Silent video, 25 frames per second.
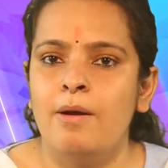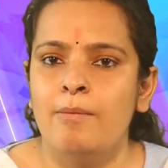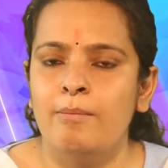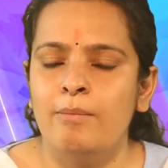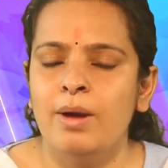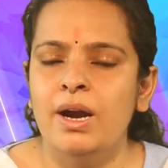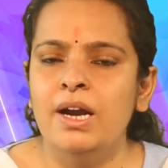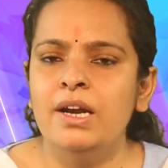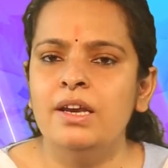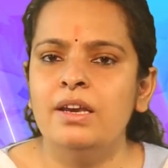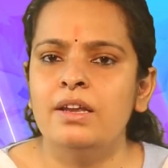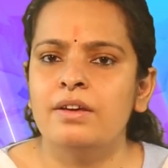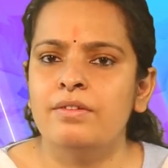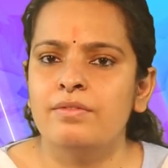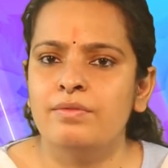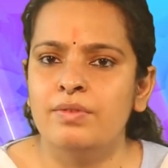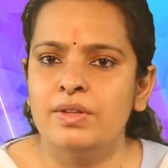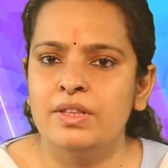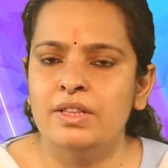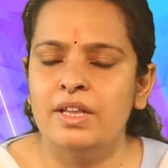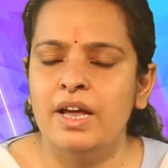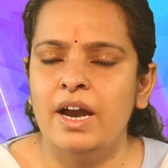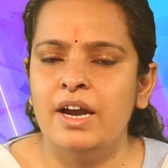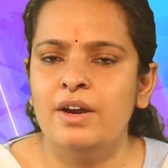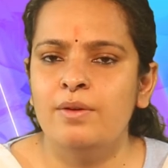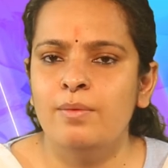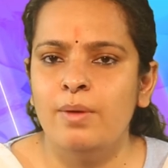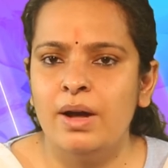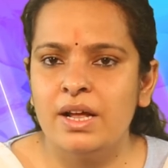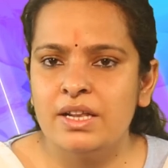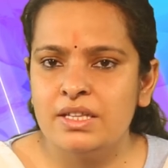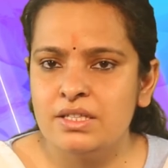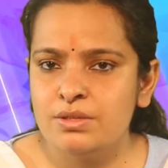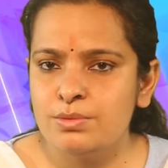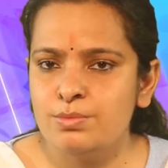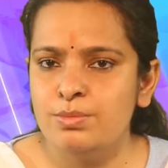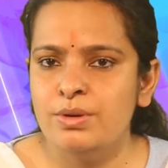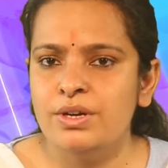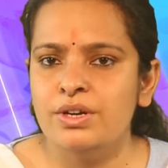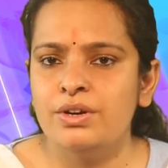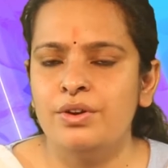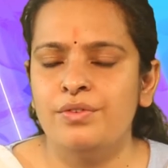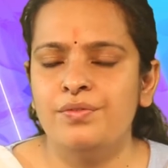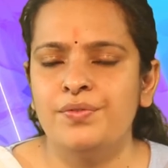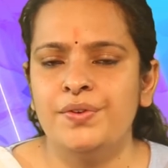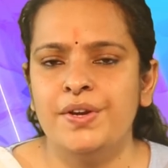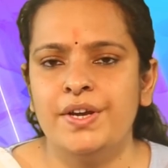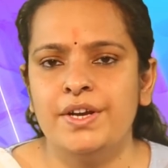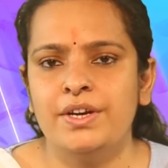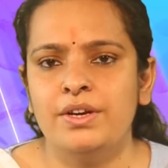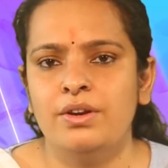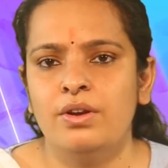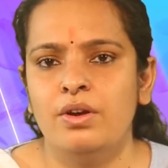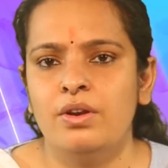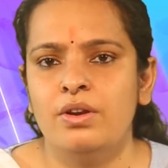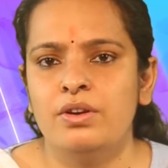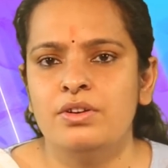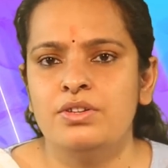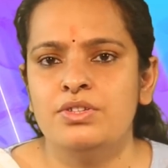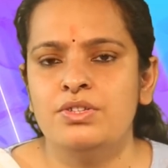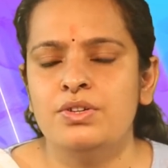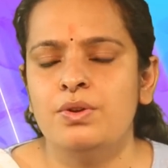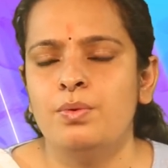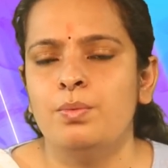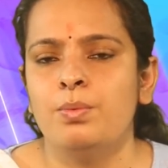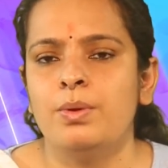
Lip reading: But with the advancement of technology,